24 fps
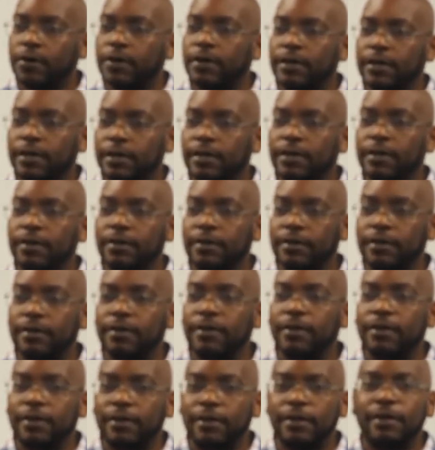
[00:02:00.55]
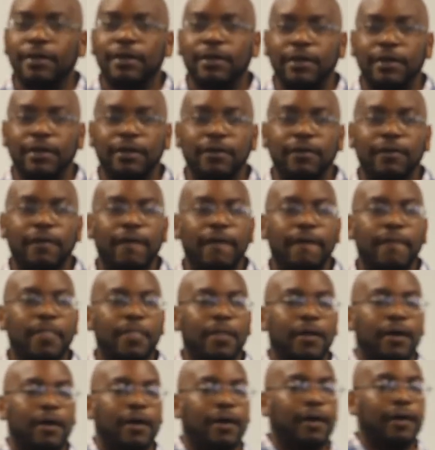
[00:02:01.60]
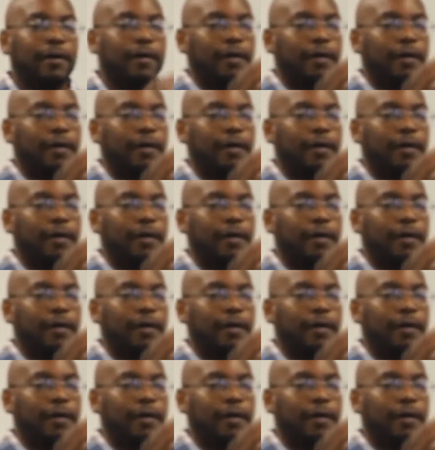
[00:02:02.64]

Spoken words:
good deal. Good deal. All right.